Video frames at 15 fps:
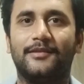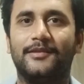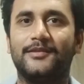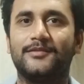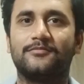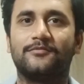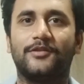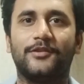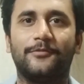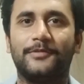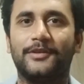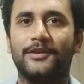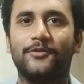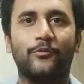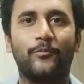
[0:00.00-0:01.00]
He is one
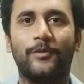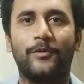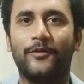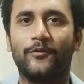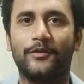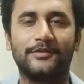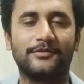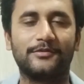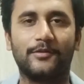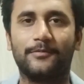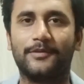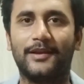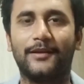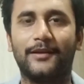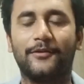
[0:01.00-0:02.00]
of the co-founders
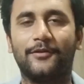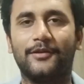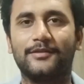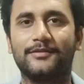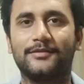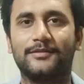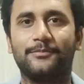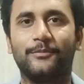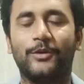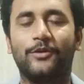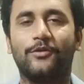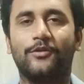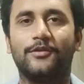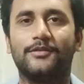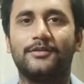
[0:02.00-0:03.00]
of calculus
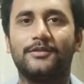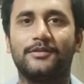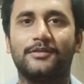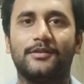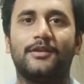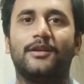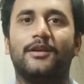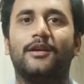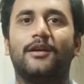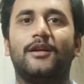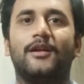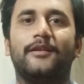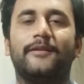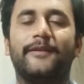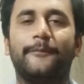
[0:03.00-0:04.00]
because
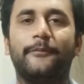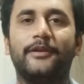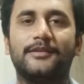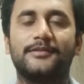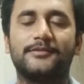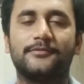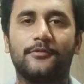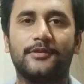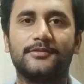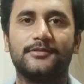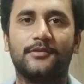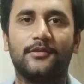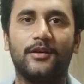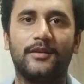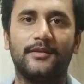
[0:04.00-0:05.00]
Leibniz
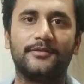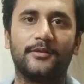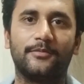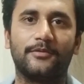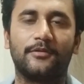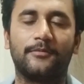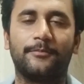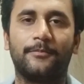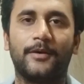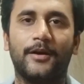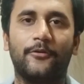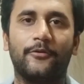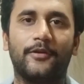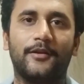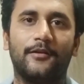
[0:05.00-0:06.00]
was also
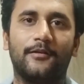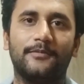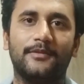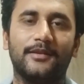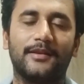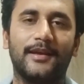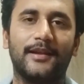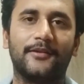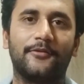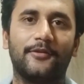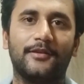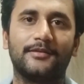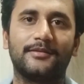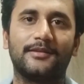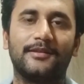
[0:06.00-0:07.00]
founder of the
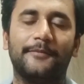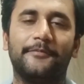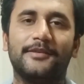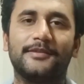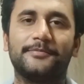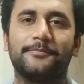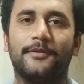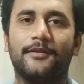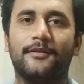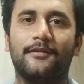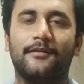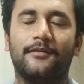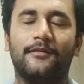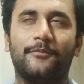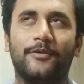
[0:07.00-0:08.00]
calculus. Leibniz pu
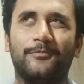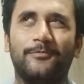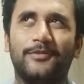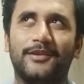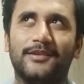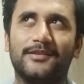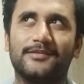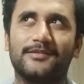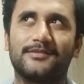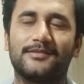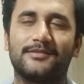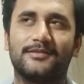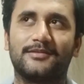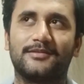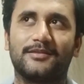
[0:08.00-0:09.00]

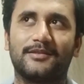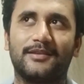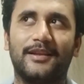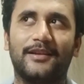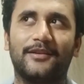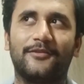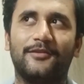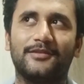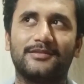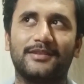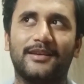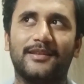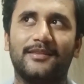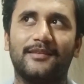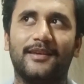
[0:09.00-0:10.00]
published calculus,
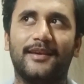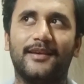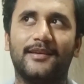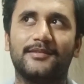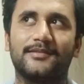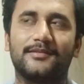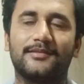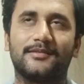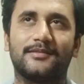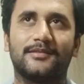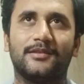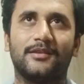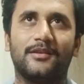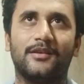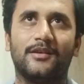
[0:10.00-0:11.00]
I guess,
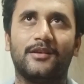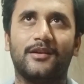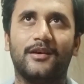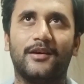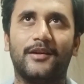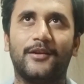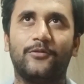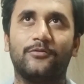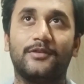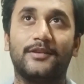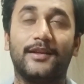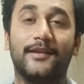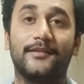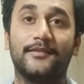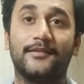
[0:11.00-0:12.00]
around
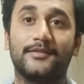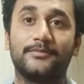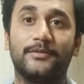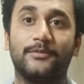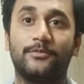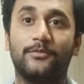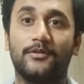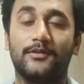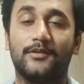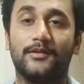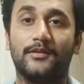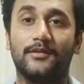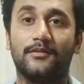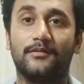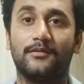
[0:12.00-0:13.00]
10 years before
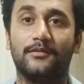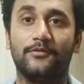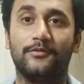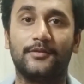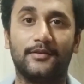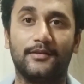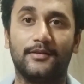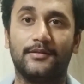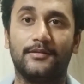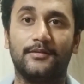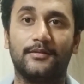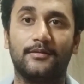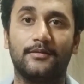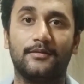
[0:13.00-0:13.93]
the Newton did.